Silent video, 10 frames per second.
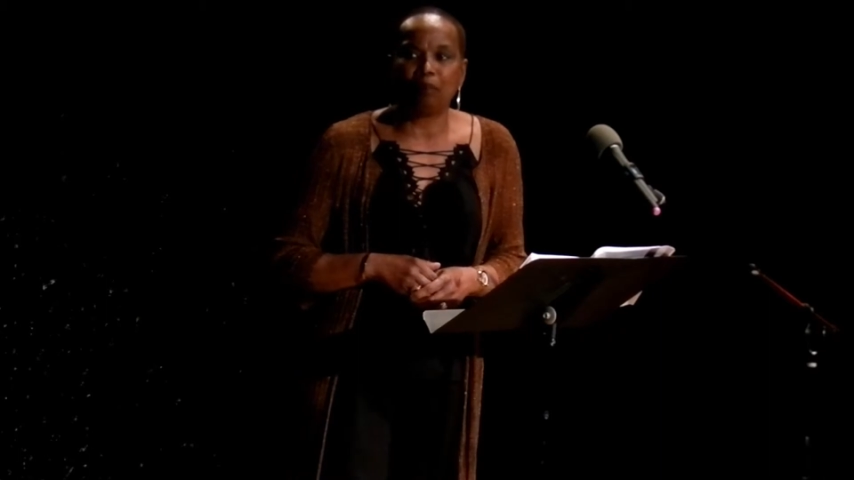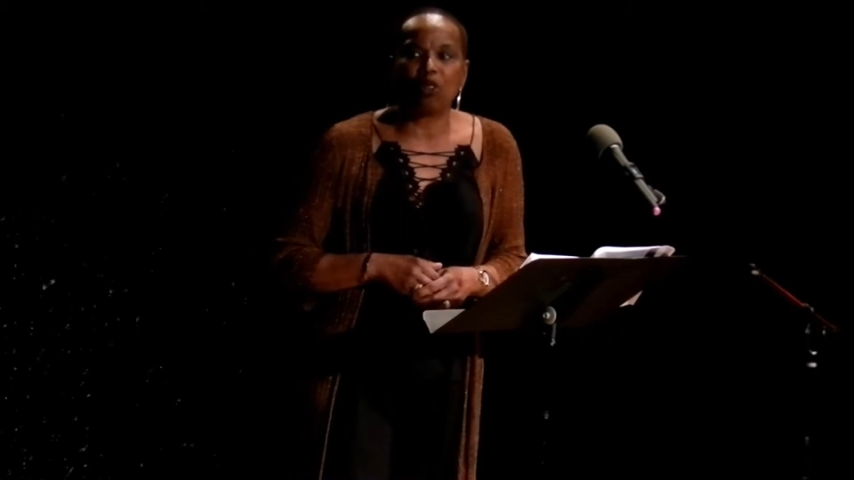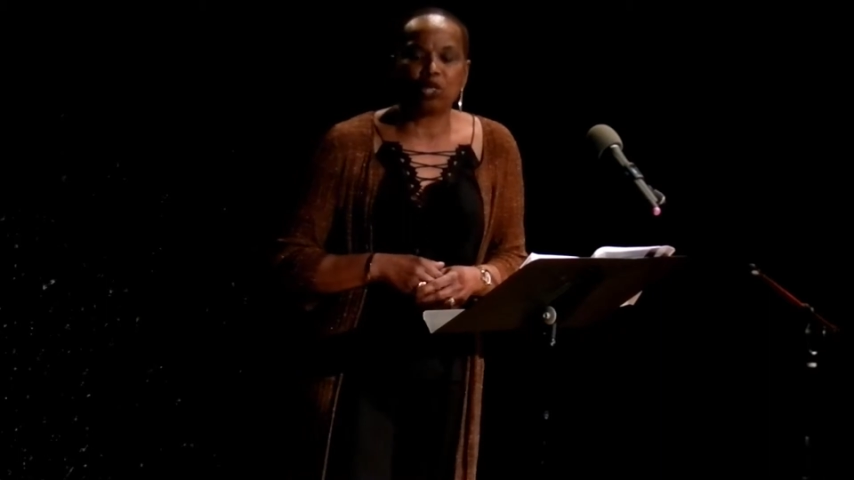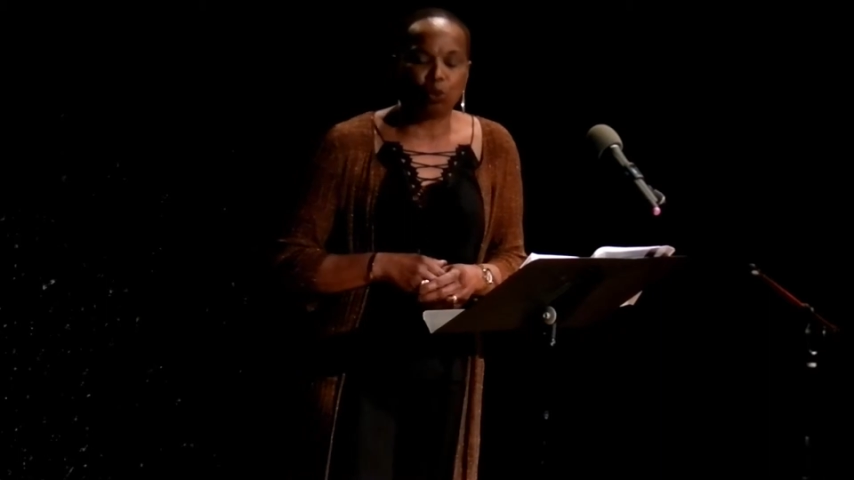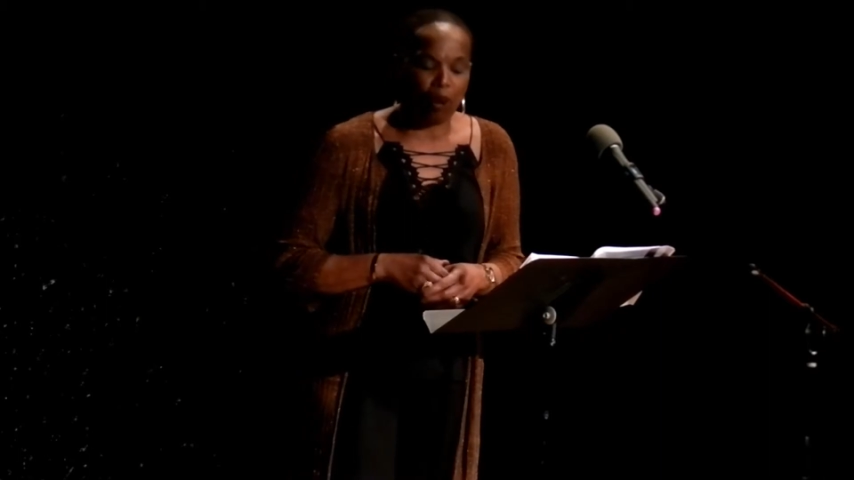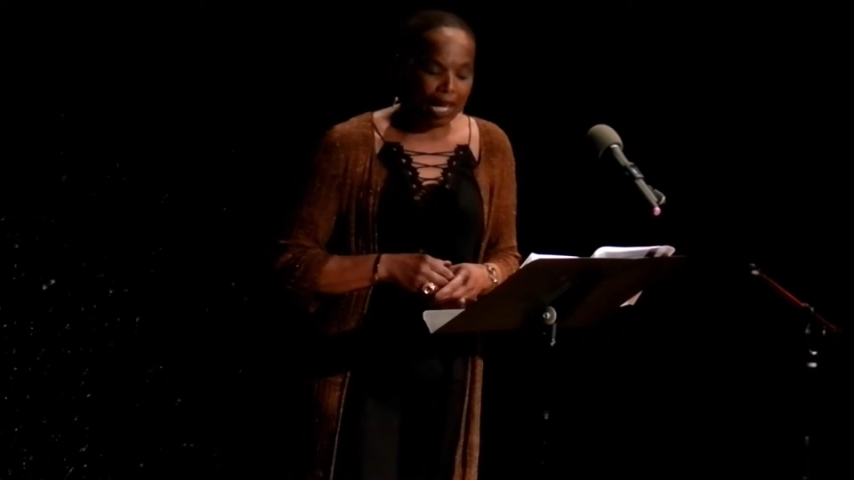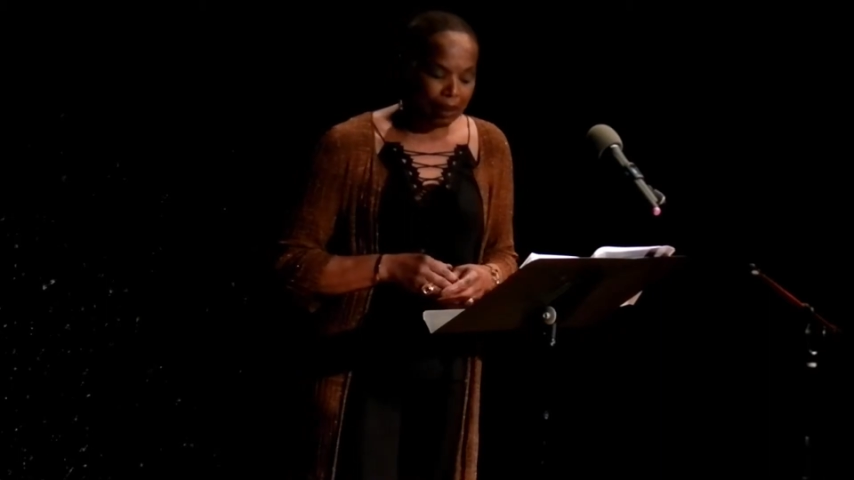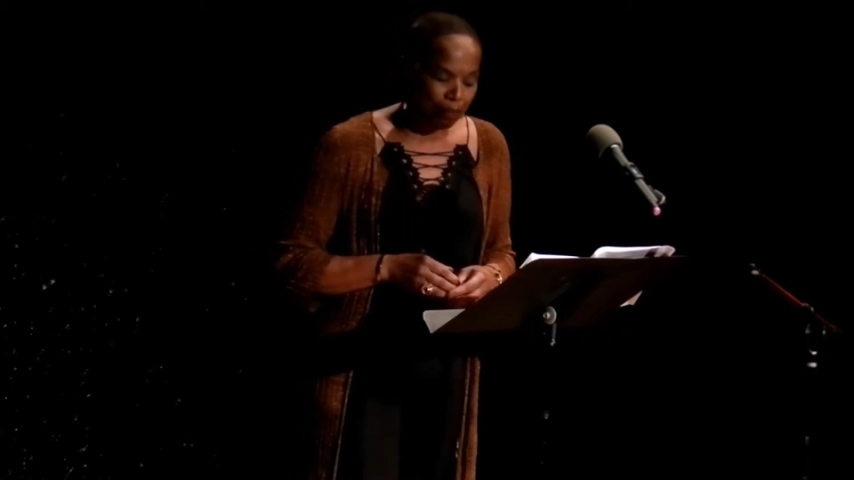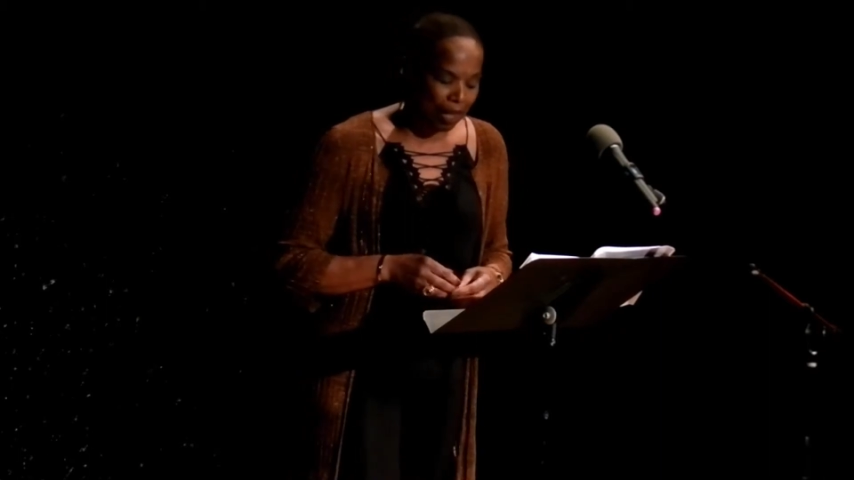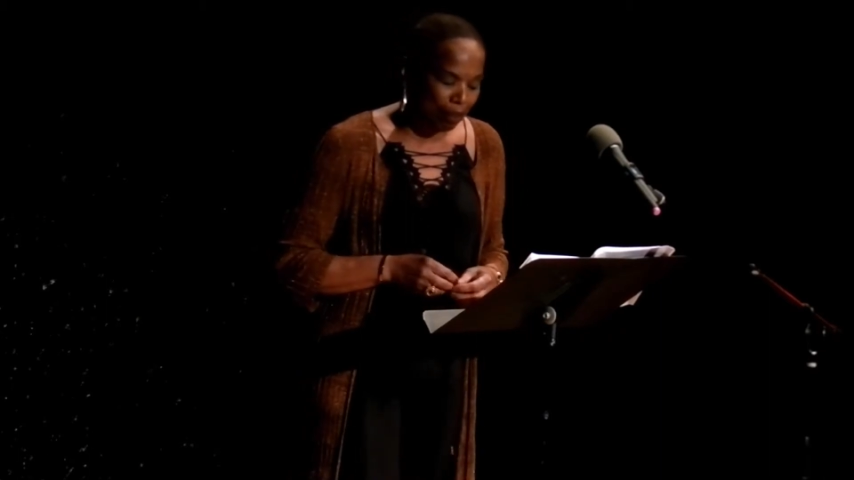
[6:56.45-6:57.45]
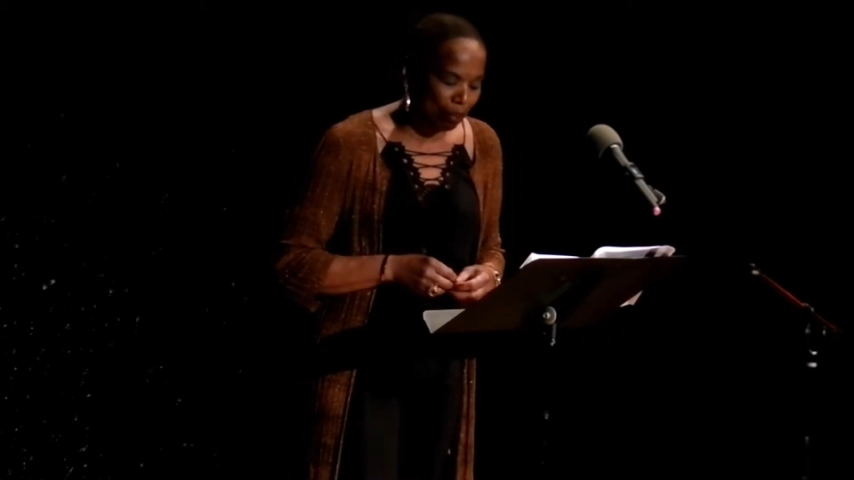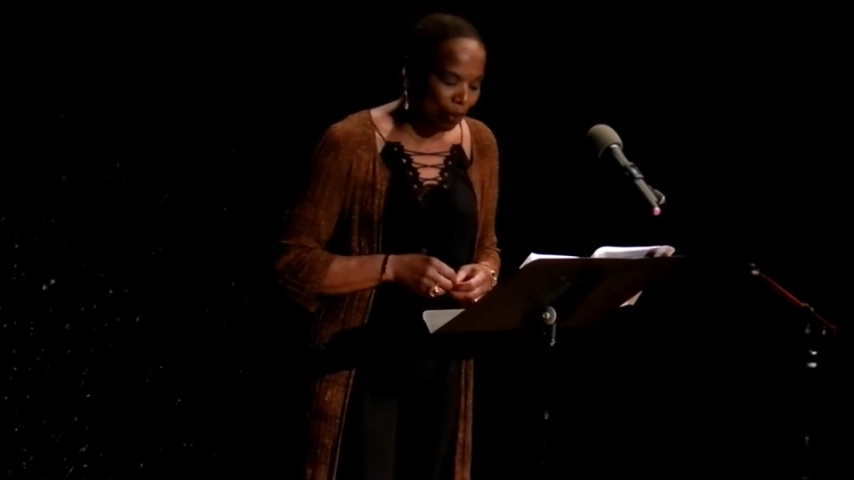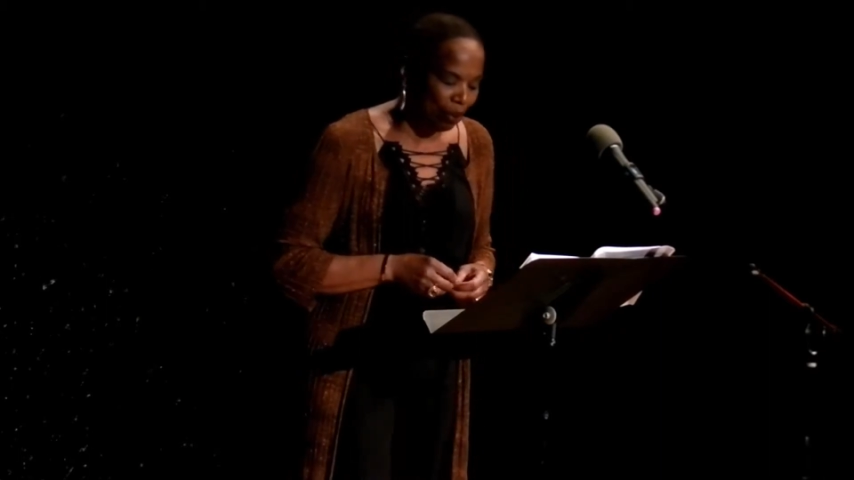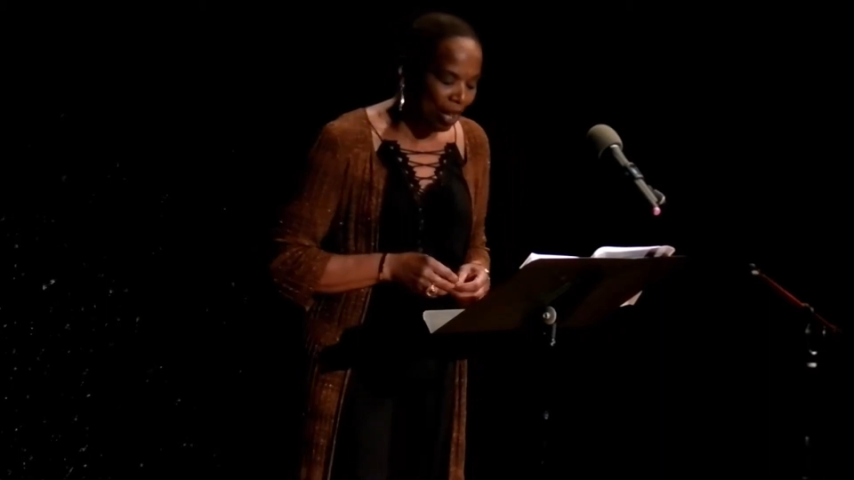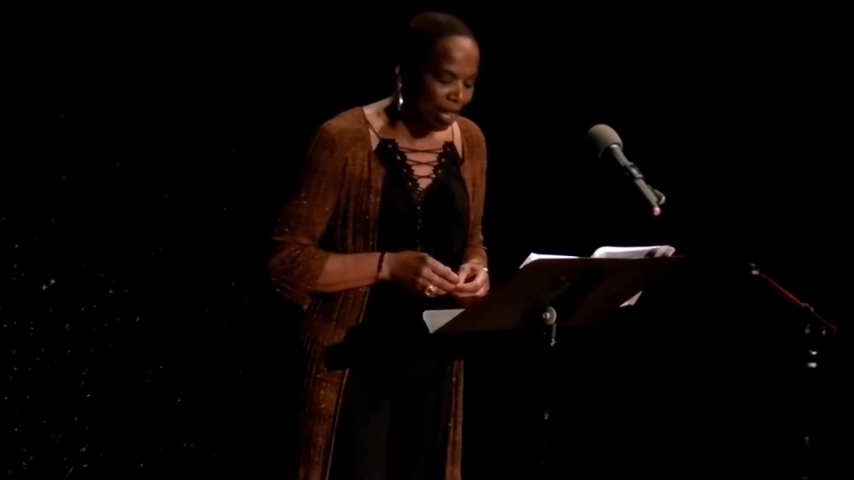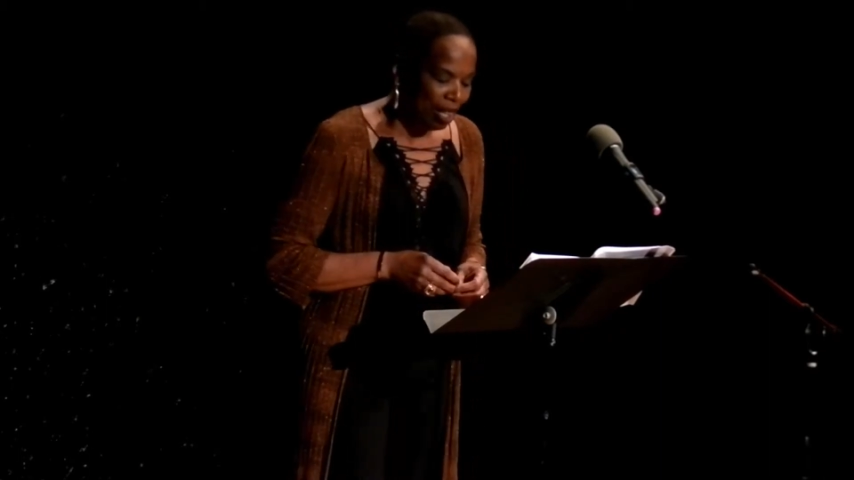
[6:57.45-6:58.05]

most white people,